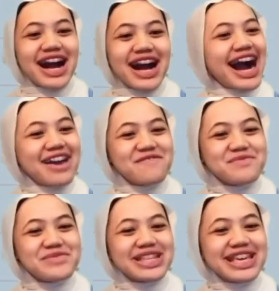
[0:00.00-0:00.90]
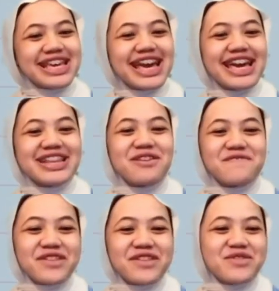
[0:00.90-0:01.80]
hi everybody and a
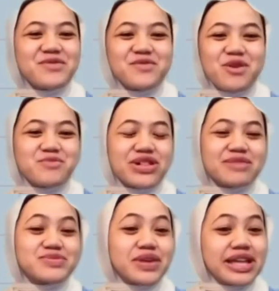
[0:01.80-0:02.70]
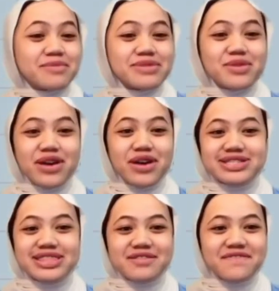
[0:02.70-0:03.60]
very warm welcome to anybody
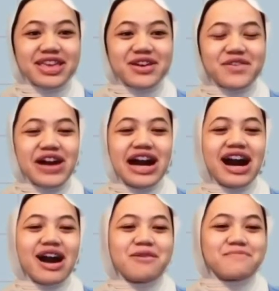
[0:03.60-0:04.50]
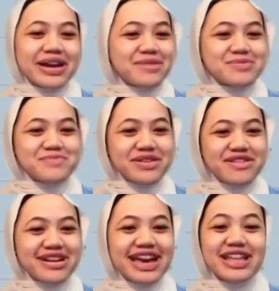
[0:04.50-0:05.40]
watching this video. My name is
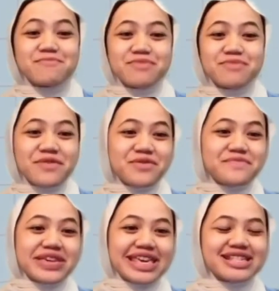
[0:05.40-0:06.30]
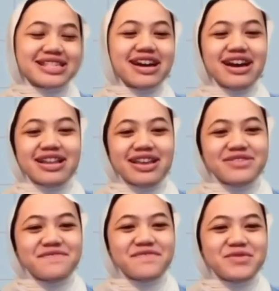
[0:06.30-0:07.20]
Mira, and apart from me, there's
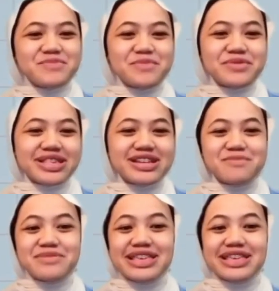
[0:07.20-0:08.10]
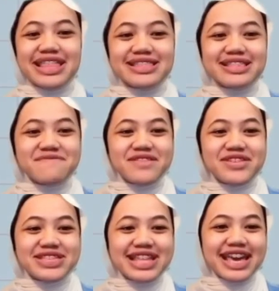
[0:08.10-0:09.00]
another few people that's going to be in this
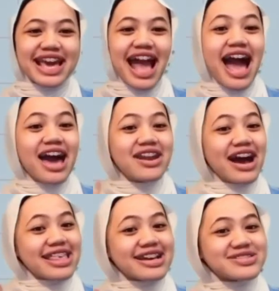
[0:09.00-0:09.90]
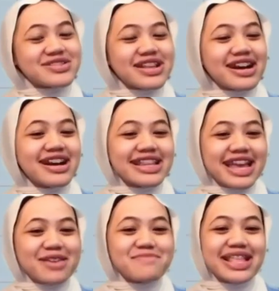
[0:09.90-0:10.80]
video today. Ali Kasrina,
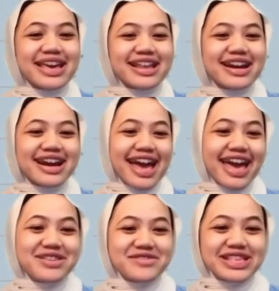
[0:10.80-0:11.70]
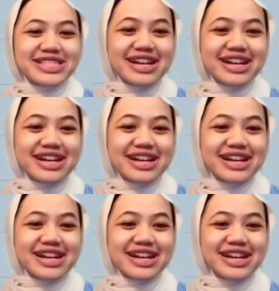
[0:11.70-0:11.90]
Naimi Liana, and Raiza.